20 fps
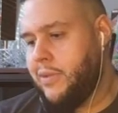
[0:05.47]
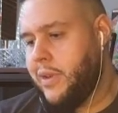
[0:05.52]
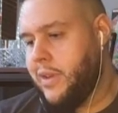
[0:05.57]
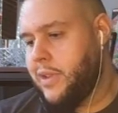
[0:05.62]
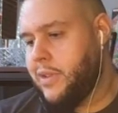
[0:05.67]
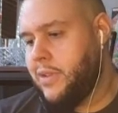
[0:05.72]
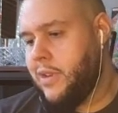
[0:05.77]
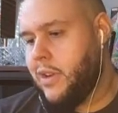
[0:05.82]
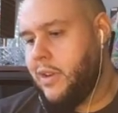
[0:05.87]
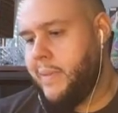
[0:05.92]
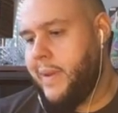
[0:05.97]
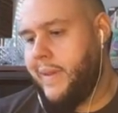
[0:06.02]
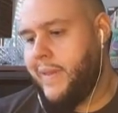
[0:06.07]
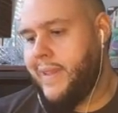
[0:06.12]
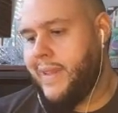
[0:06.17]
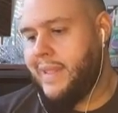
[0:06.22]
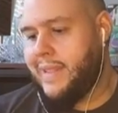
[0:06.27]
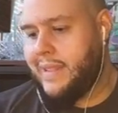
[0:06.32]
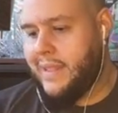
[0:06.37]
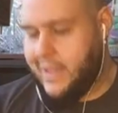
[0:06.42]
we're going to talk about
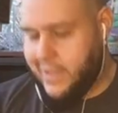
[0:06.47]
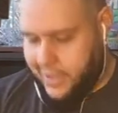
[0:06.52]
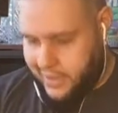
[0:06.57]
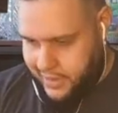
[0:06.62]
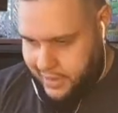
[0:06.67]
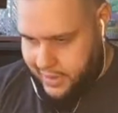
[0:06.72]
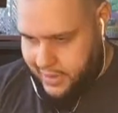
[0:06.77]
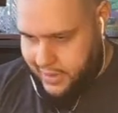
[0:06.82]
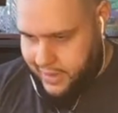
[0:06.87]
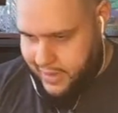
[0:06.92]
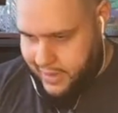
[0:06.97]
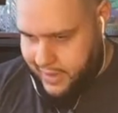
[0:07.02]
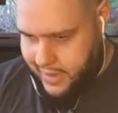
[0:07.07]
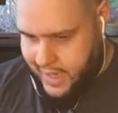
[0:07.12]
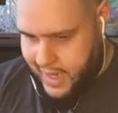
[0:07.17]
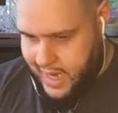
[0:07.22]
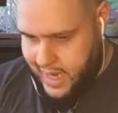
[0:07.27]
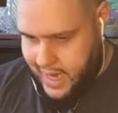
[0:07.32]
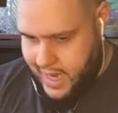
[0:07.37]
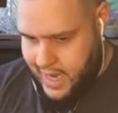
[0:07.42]
the Sixers
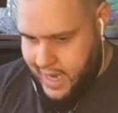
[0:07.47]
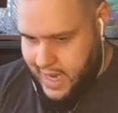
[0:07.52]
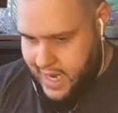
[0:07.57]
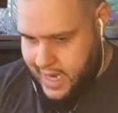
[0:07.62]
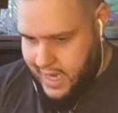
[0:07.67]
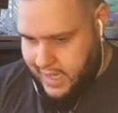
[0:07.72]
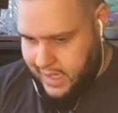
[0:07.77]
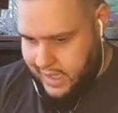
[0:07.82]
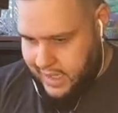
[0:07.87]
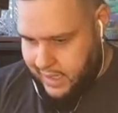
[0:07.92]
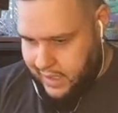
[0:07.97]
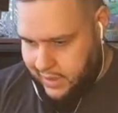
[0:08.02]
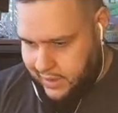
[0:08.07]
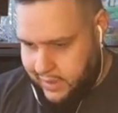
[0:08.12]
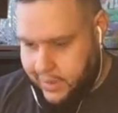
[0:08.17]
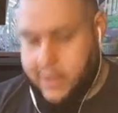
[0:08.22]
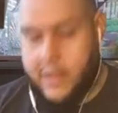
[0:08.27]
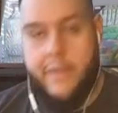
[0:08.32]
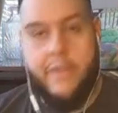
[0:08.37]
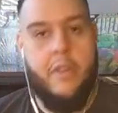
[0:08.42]
and
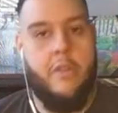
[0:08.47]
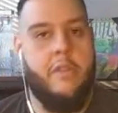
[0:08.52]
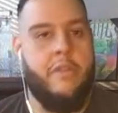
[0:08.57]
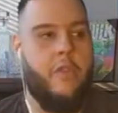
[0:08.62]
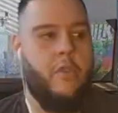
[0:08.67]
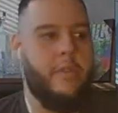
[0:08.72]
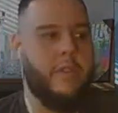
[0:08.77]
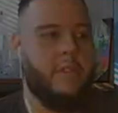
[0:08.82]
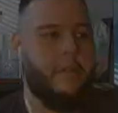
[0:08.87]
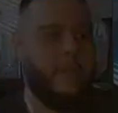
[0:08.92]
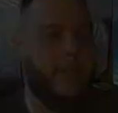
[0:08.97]
Sixers stuff going forward.